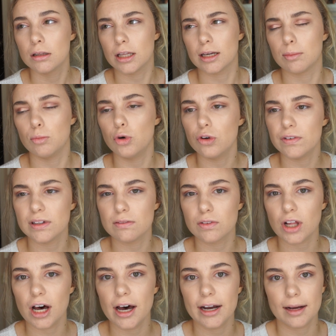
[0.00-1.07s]
like move-in
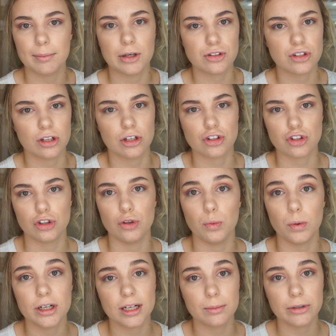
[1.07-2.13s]
vlog. I'm also going to show you
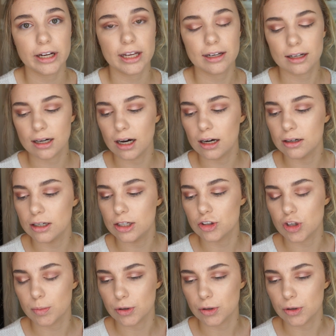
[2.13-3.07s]
what I'm bringing to college.